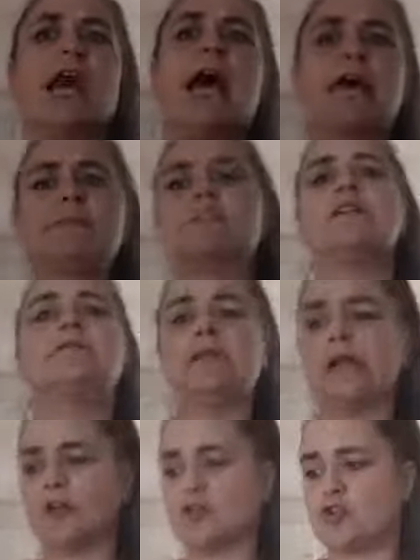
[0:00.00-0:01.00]

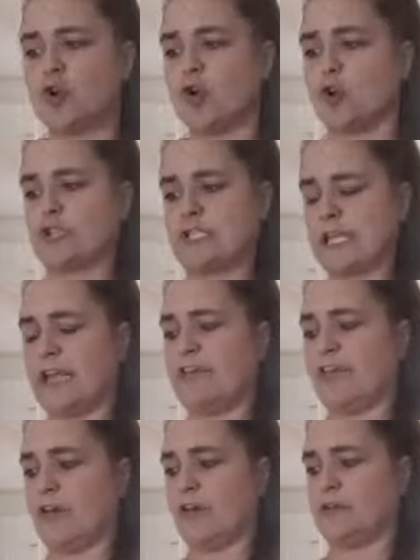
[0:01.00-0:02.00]
Absolutely adore
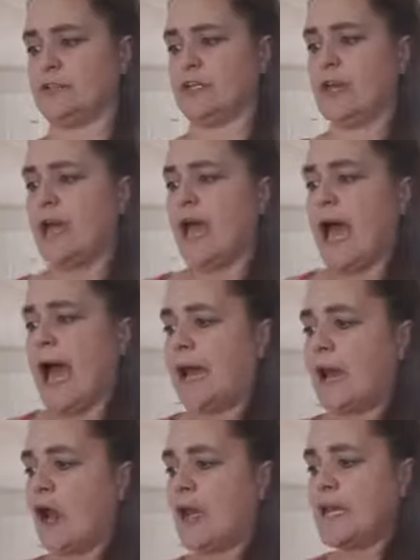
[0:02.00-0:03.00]
seafood.
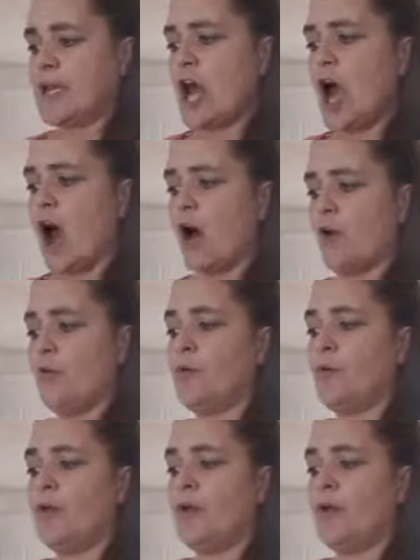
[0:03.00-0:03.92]
And I know